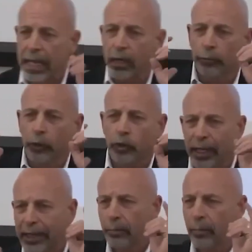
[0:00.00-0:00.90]
I
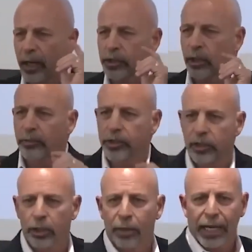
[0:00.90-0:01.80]
infiltrate that bug's nervous
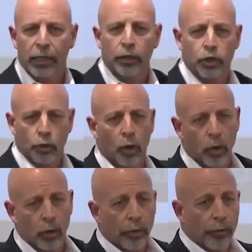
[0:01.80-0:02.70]
system and I
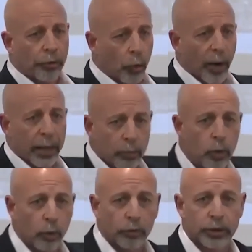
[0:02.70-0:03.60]
control the way it
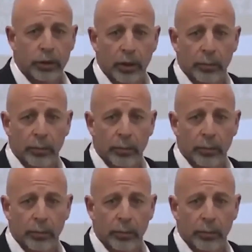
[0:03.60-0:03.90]
moves.